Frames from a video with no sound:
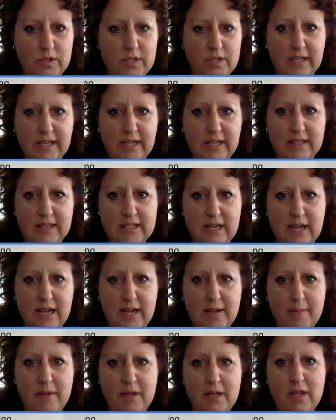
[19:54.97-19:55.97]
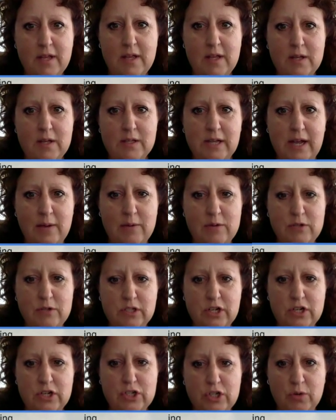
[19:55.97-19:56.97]
taking the time. So I was just
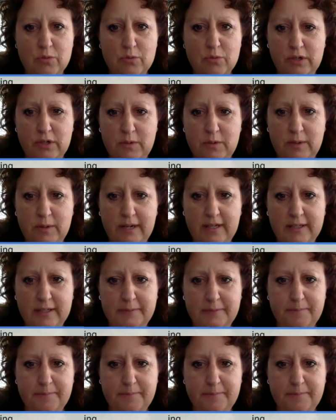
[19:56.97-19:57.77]
going to show real quick.